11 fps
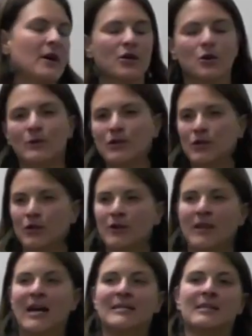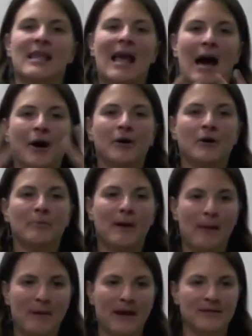You internalize the outer
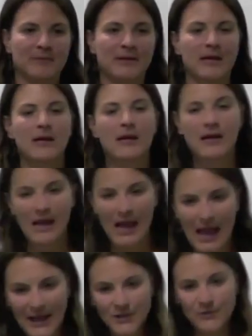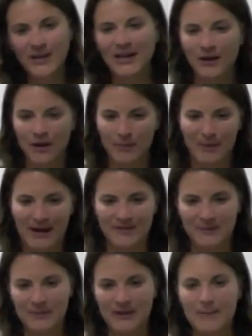abandonment into an inner
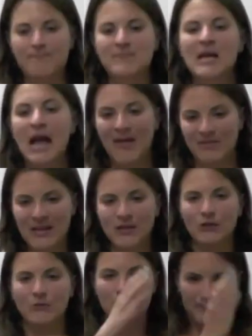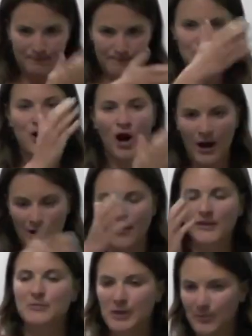abandonment, and then you draw in all
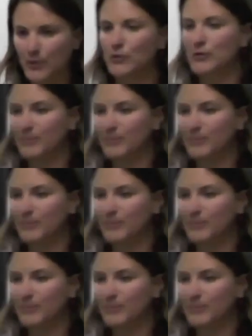these people who